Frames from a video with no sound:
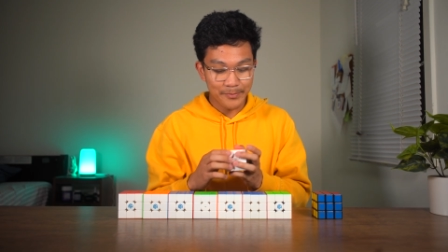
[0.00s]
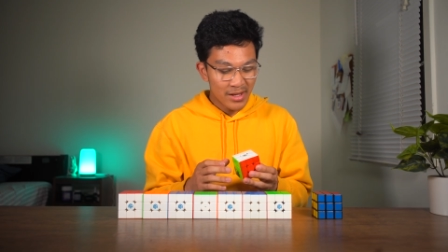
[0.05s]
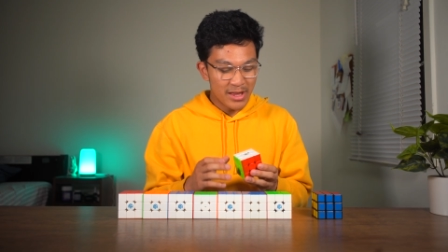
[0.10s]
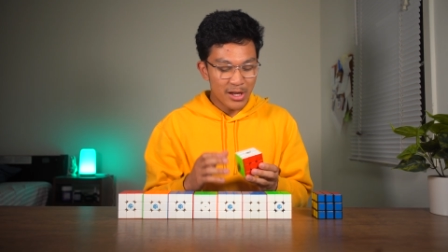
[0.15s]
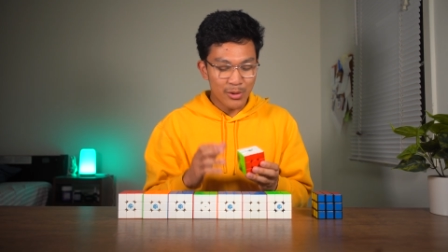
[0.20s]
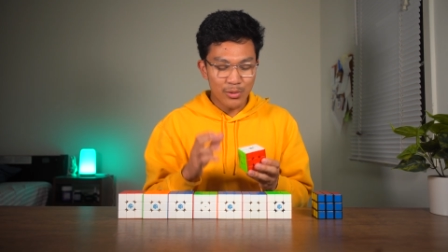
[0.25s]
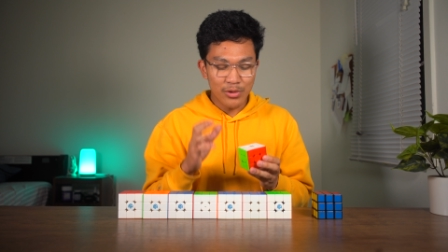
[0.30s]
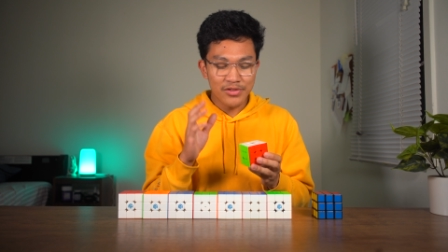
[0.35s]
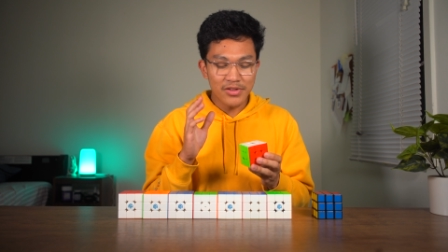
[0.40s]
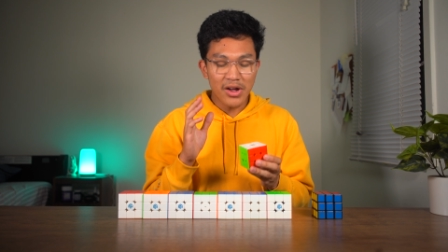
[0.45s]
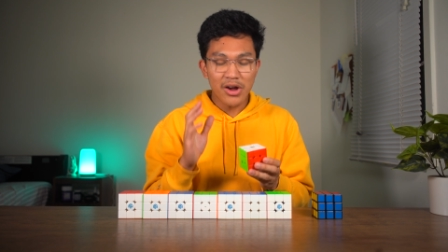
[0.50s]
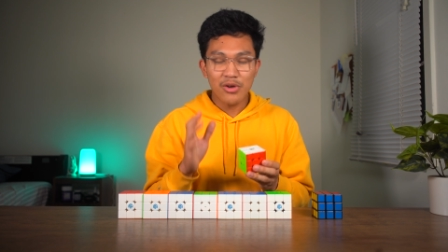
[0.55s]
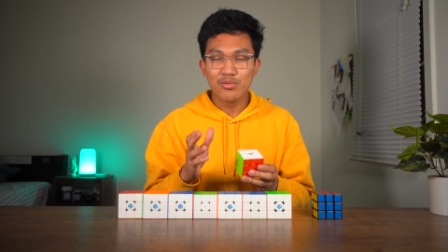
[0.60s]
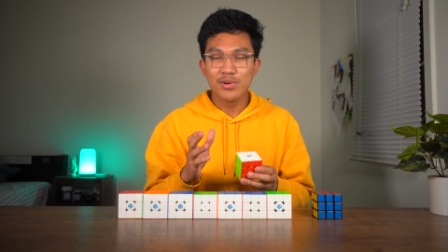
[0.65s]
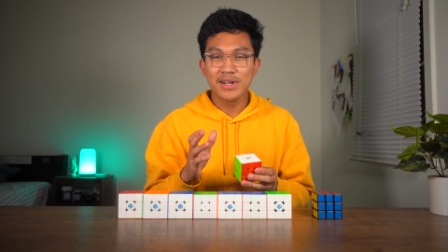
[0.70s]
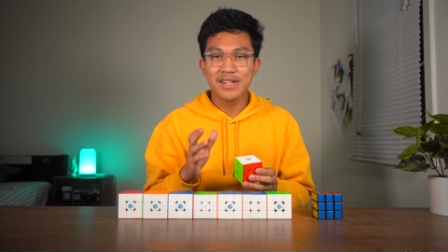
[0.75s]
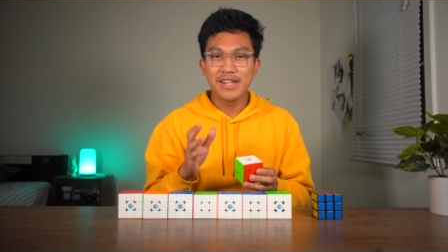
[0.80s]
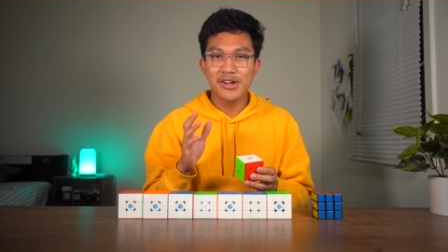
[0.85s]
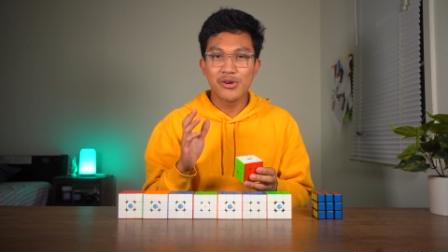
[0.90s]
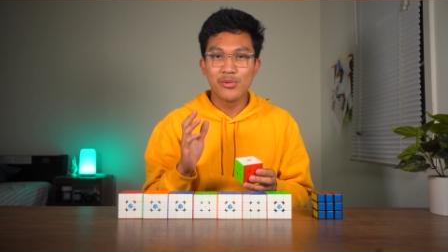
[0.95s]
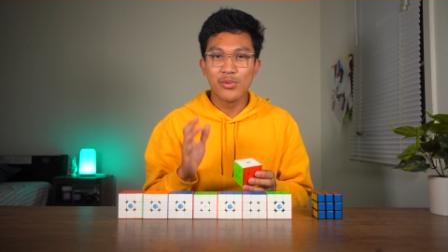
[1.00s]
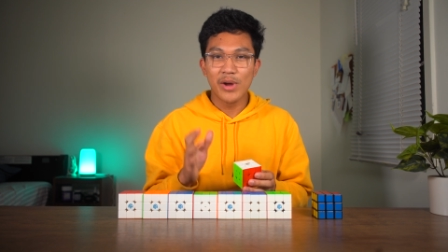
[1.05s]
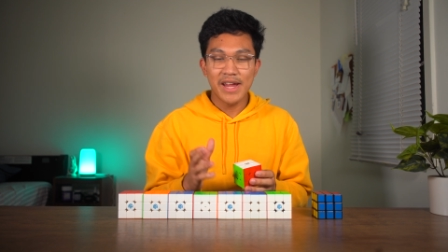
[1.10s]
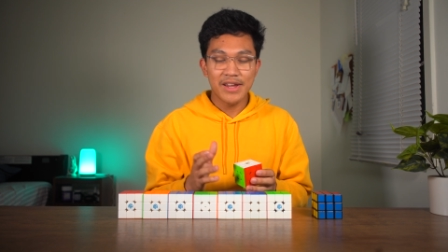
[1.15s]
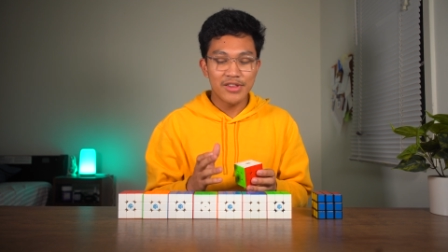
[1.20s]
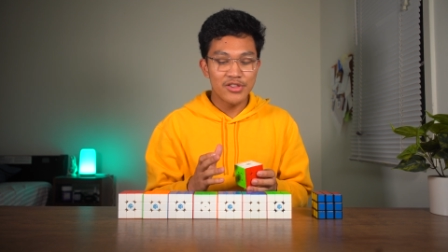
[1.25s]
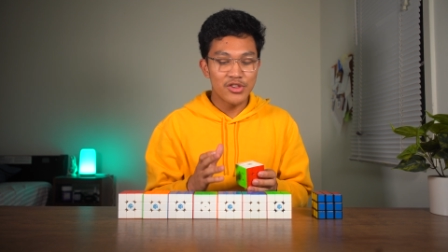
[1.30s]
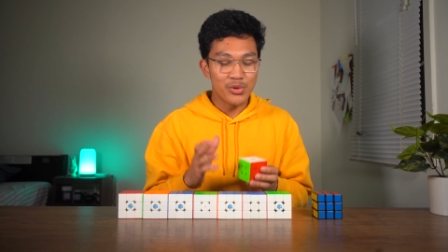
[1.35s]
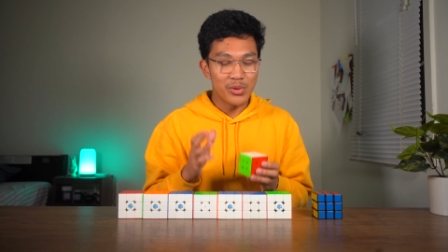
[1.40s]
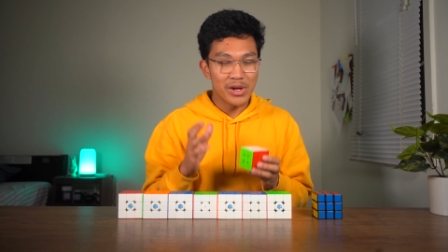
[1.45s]
There was not really a
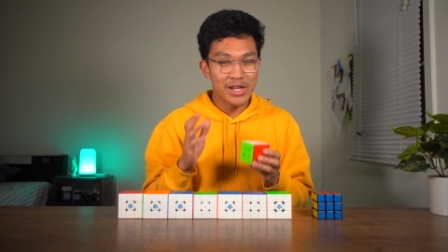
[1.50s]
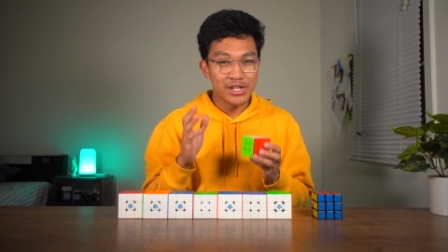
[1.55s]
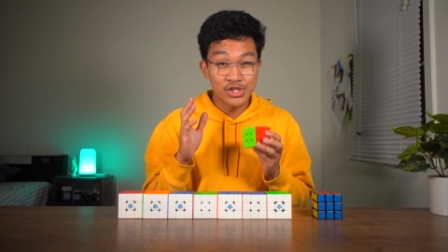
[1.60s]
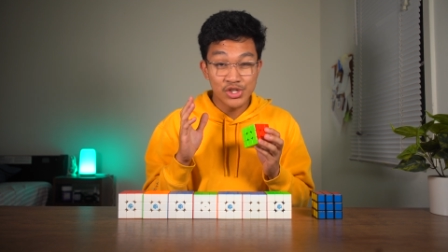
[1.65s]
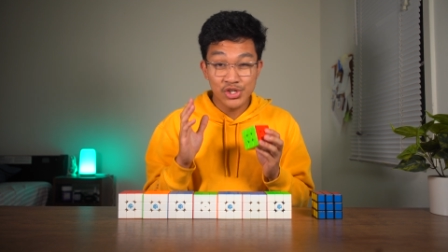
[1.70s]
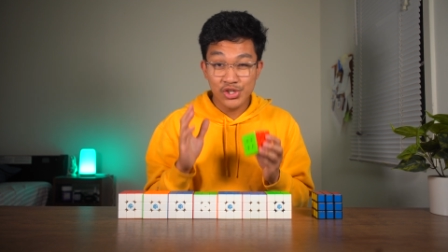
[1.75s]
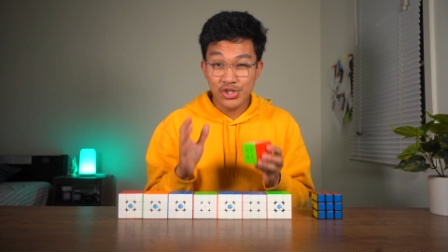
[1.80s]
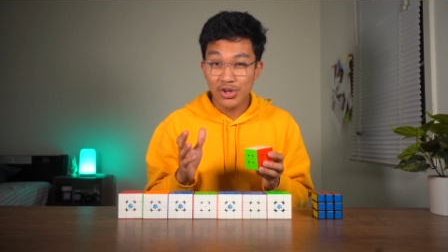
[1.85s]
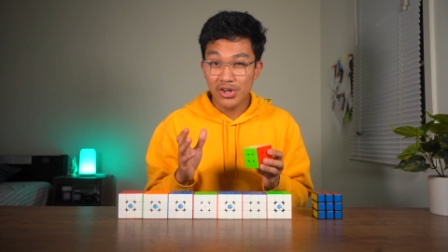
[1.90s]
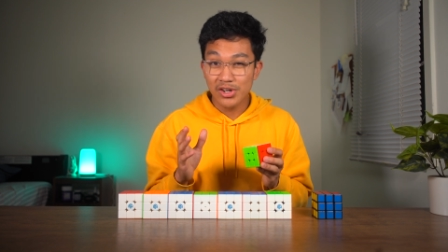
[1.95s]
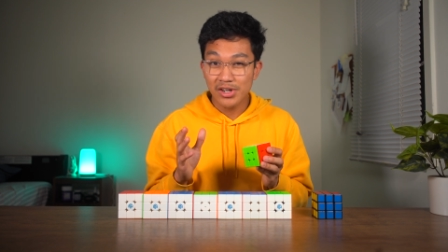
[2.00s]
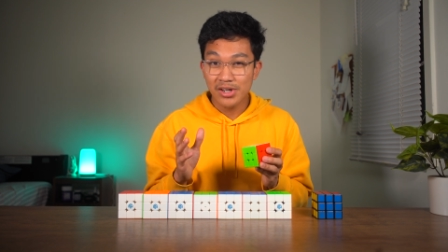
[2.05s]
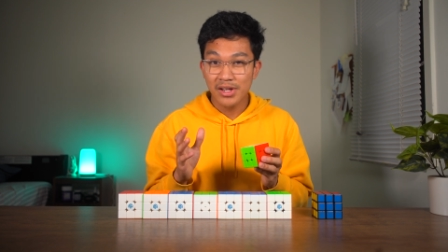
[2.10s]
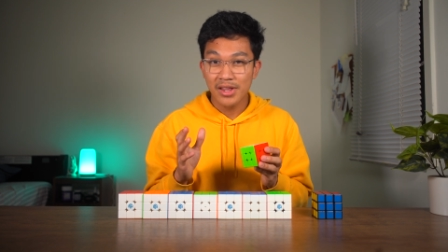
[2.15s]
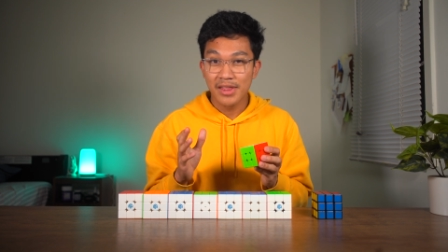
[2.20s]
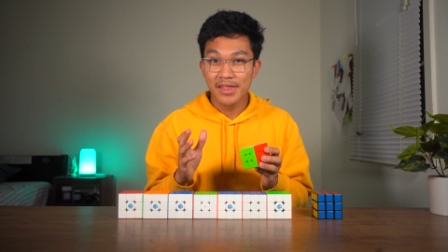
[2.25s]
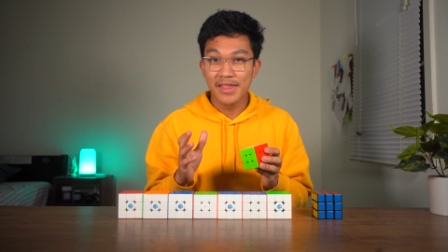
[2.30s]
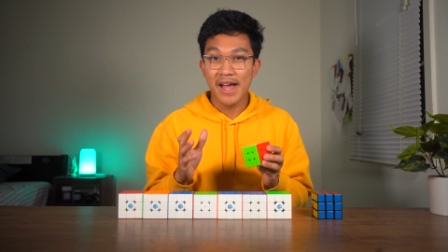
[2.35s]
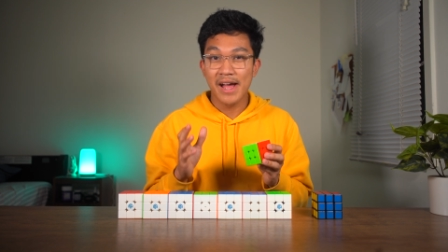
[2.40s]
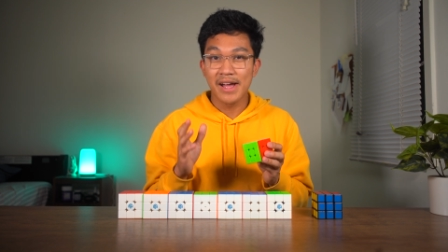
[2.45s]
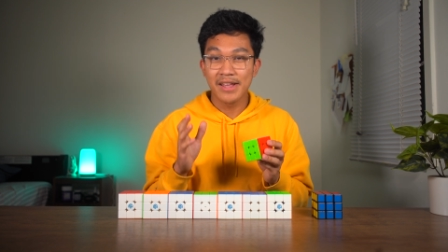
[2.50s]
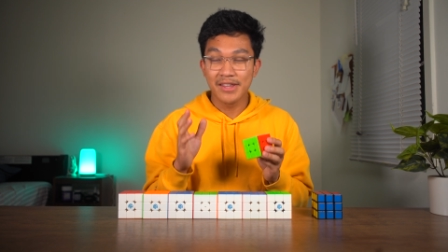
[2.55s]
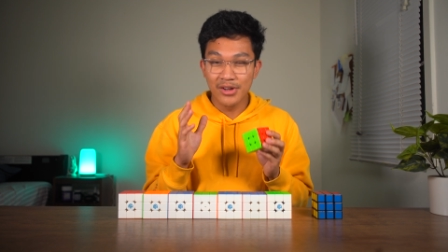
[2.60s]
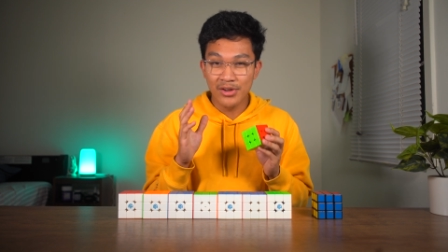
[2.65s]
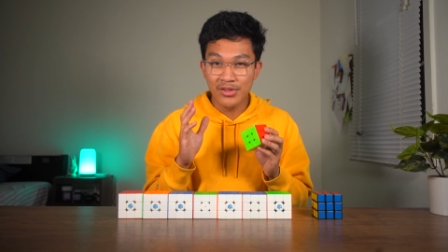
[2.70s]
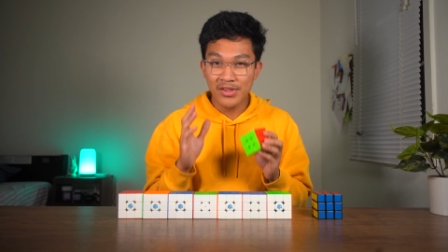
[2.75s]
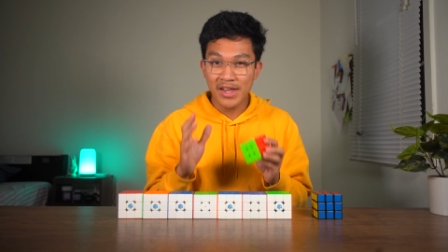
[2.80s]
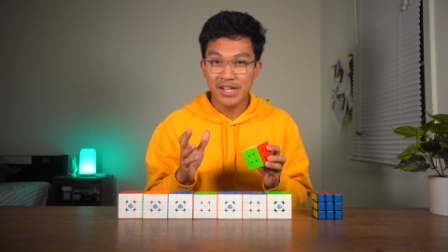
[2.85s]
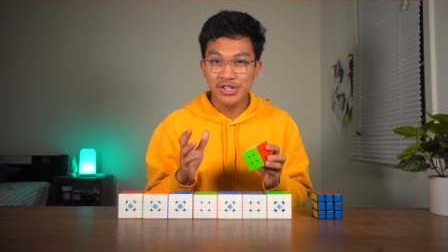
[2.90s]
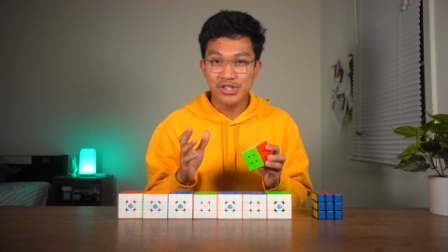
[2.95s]
way to ensure that
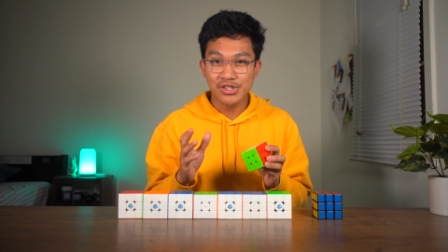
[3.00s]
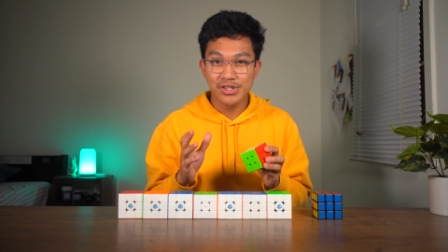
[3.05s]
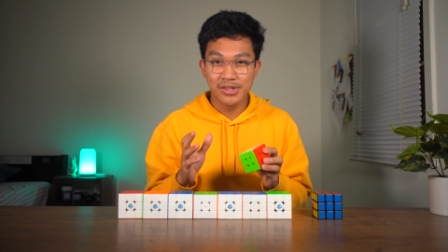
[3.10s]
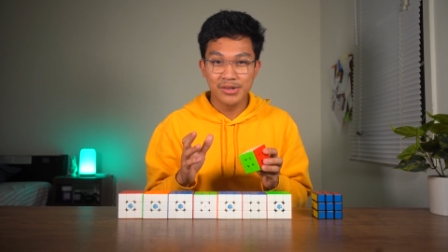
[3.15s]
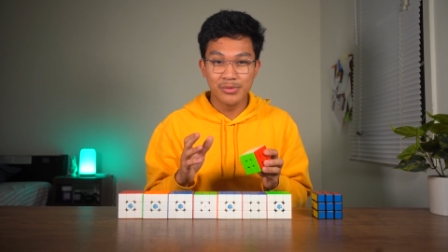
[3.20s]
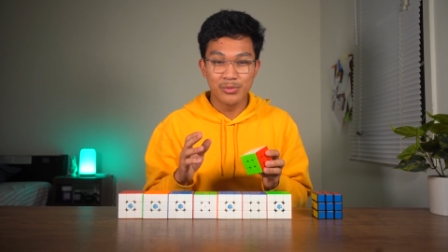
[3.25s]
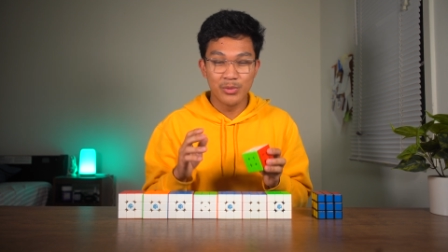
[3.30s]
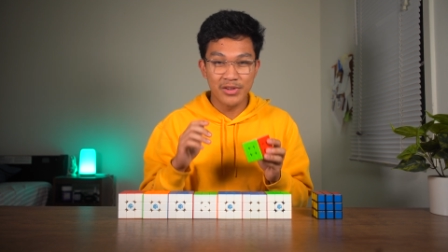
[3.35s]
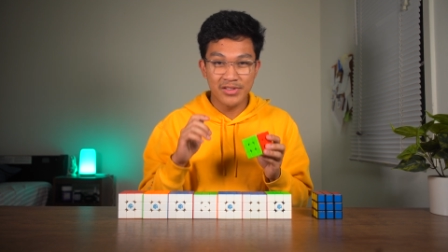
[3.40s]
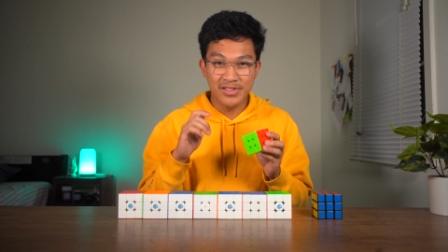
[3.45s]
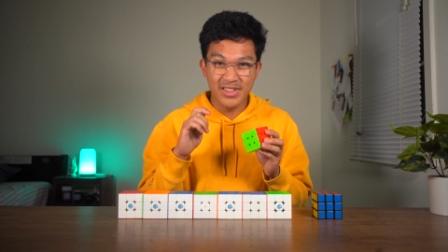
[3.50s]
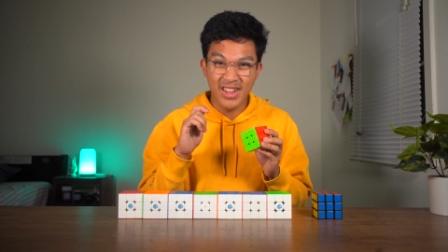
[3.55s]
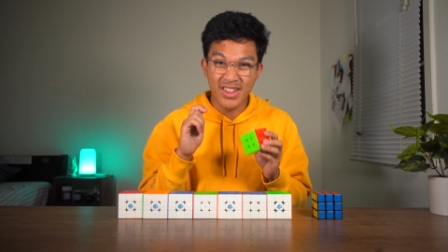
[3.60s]
your tension was